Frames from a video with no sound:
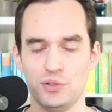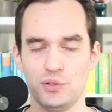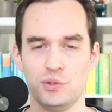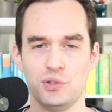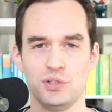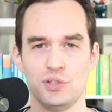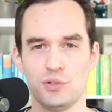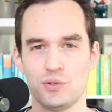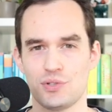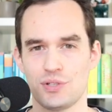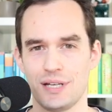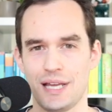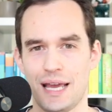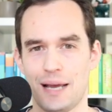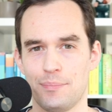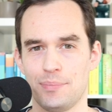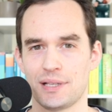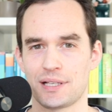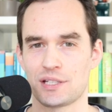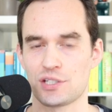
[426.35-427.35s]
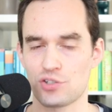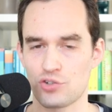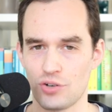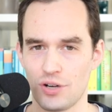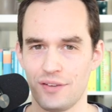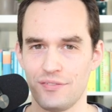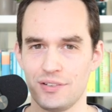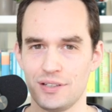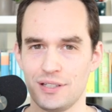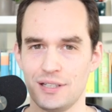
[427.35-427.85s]
You can use an app like
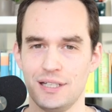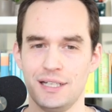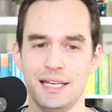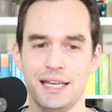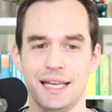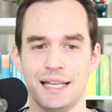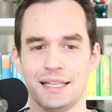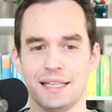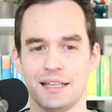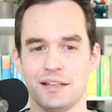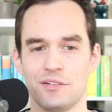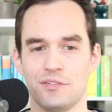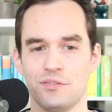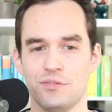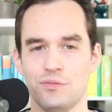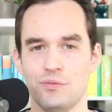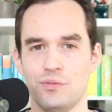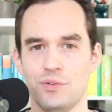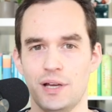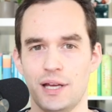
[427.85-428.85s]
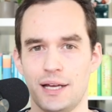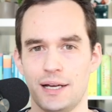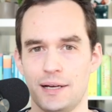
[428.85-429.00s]
Strava, and then